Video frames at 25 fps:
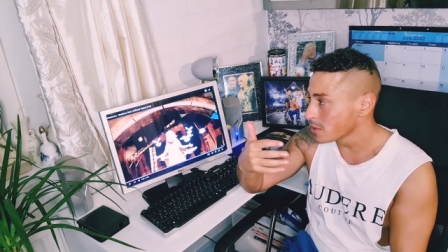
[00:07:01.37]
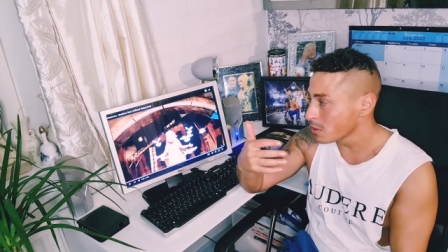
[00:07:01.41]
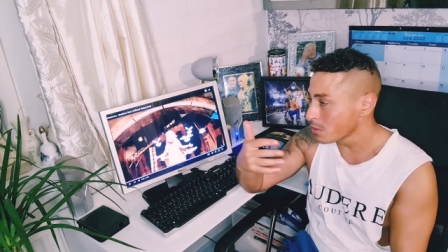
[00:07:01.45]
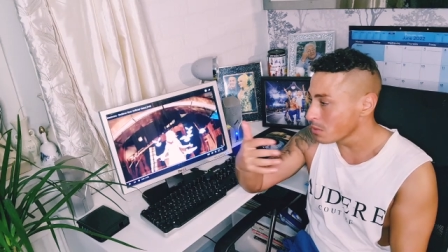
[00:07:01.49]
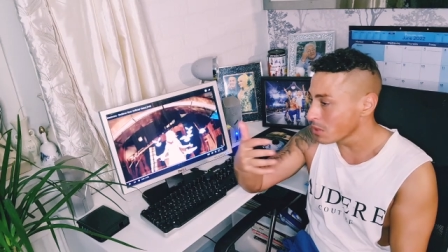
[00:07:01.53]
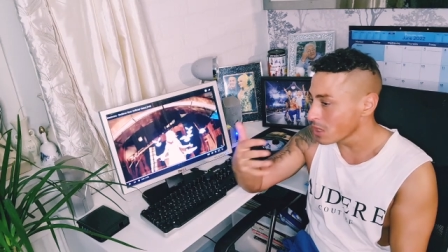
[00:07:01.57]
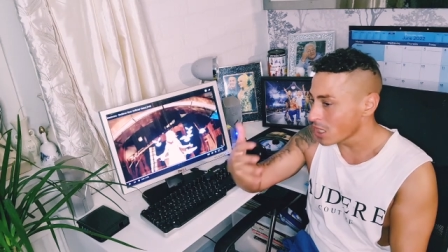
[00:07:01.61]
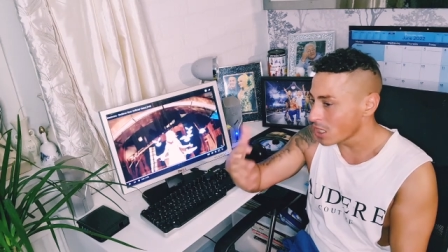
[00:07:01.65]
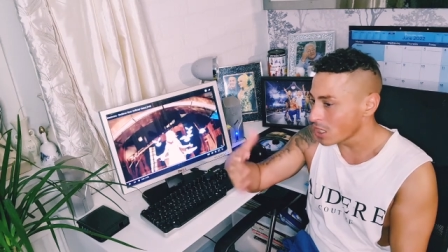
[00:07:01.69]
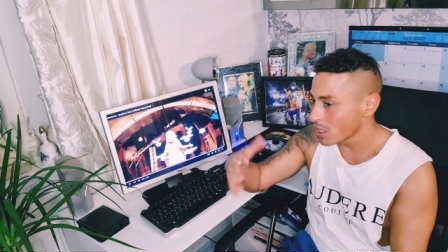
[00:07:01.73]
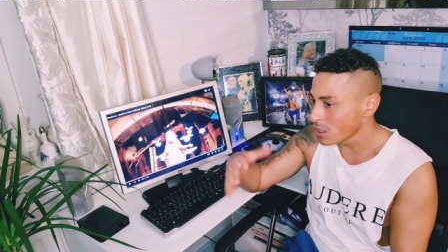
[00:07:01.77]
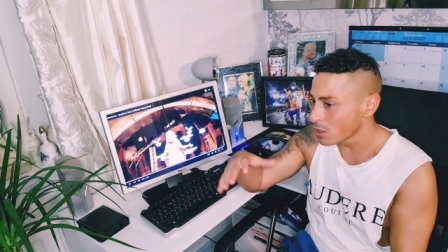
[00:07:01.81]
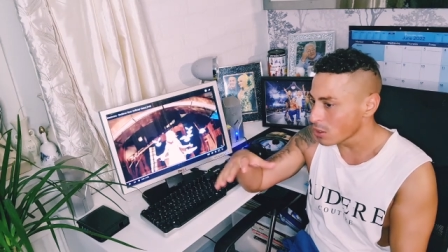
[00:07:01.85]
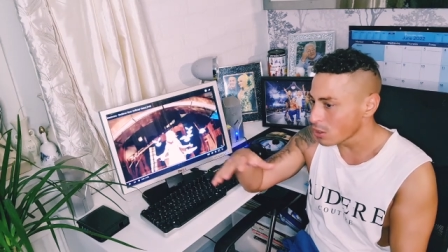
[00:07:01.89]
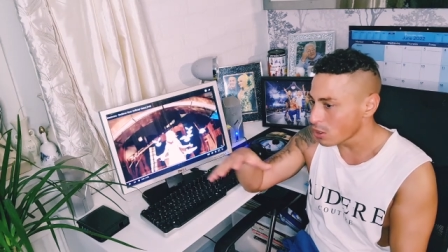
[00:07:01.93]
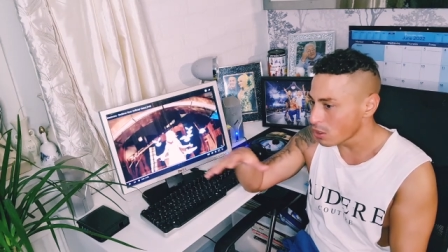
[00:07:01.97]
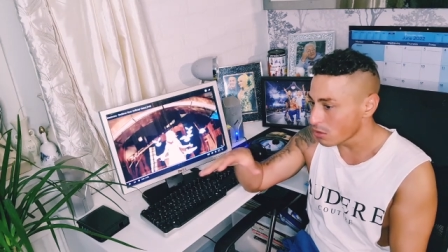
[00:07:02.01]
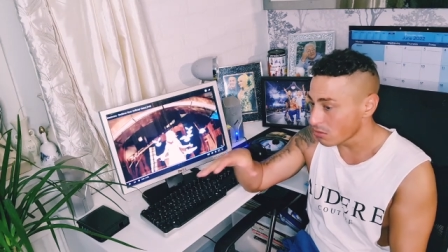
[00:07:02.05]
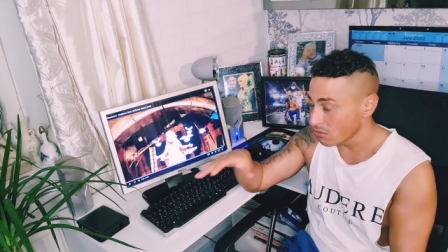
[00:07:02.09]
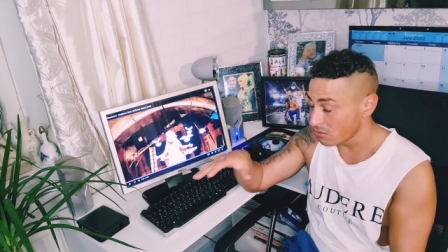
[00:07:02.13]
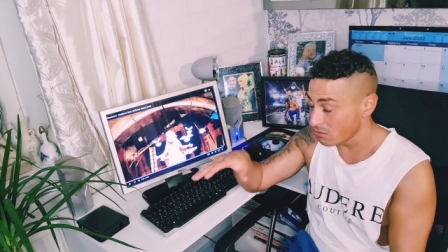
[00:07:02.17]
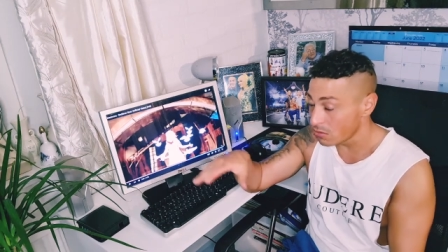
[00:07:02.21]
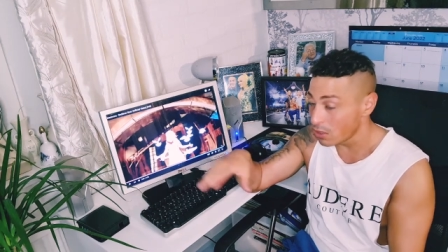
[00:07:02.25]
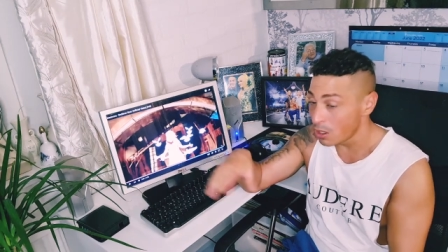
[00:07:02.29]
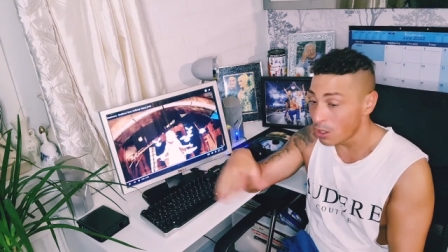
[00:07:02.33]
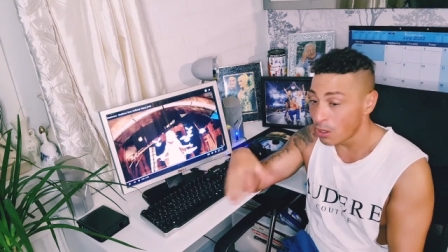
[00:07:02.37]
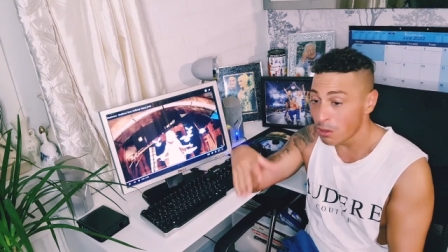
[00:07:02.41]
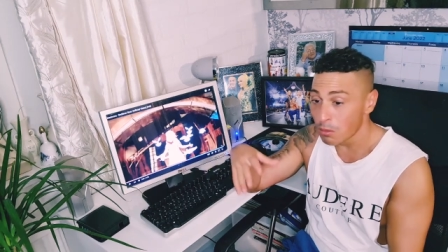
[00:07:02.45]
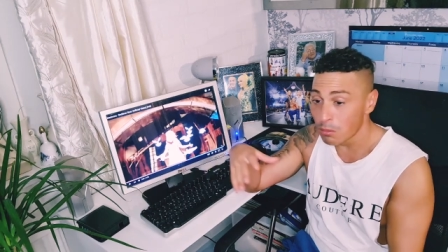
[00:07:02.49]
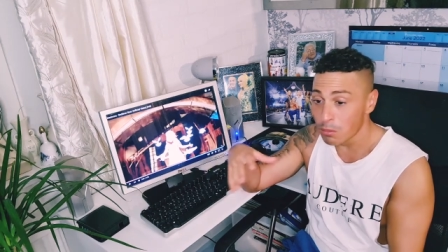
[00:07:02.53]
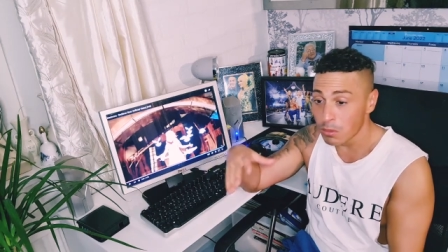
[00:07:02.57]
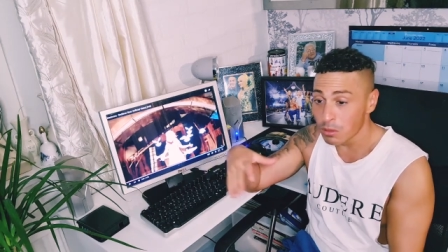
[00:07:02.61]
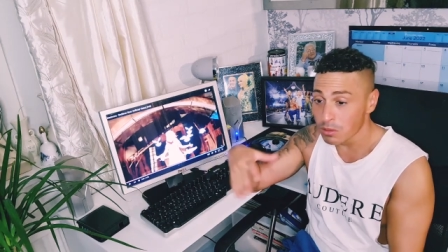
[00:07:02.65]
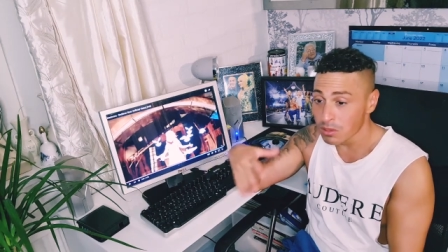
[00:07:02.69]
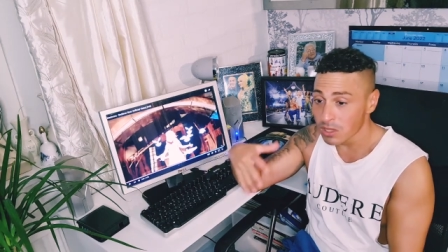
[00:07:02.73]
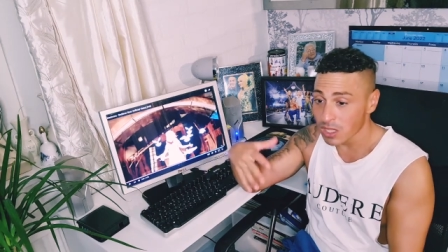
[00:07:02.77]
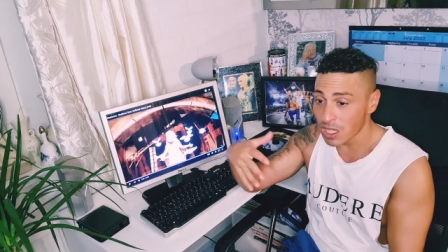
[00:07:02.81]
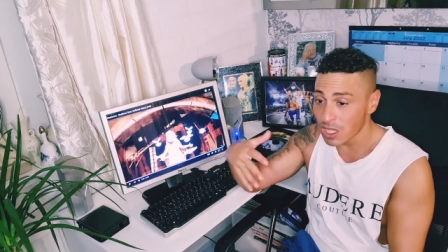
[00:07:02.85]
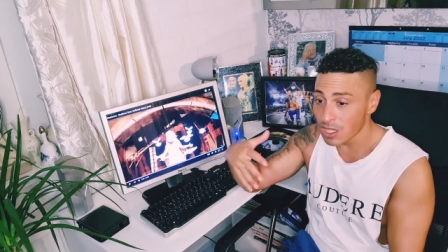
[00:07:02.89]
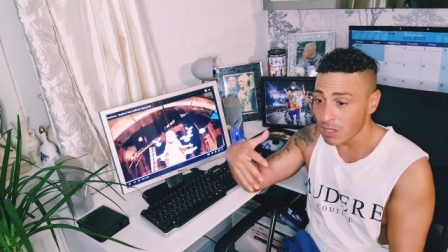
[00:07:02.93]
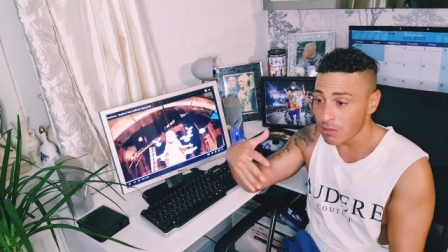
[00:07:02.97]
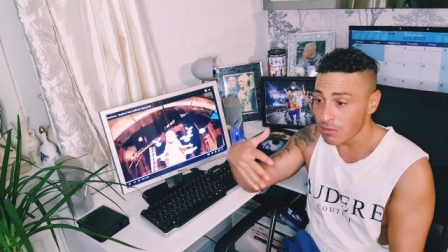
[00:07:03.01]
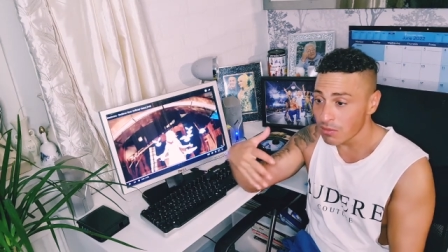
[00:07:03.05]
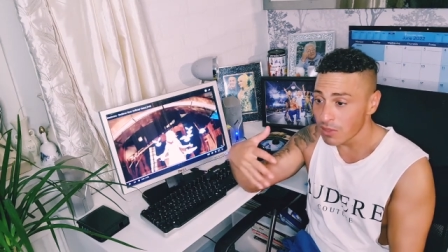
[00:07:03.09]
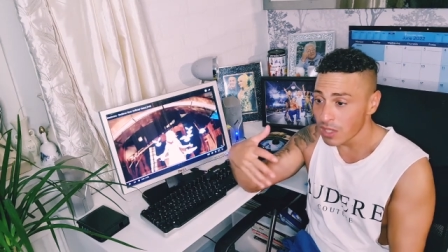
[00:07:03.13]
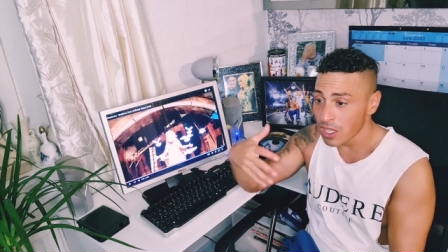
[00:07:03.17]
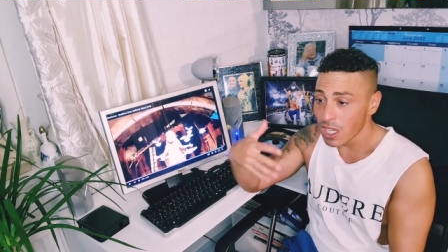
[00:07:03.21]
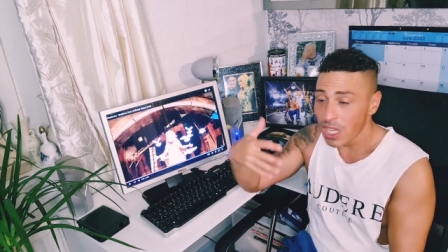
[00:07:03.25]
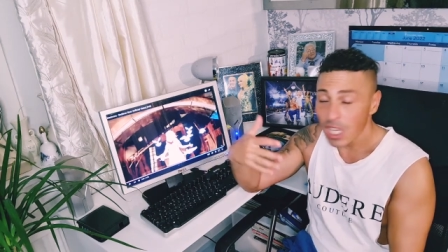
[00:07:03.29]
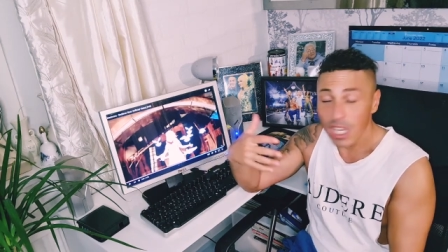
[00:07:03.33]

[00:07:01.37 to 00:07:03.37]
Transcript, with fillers: so it kind of almost kind of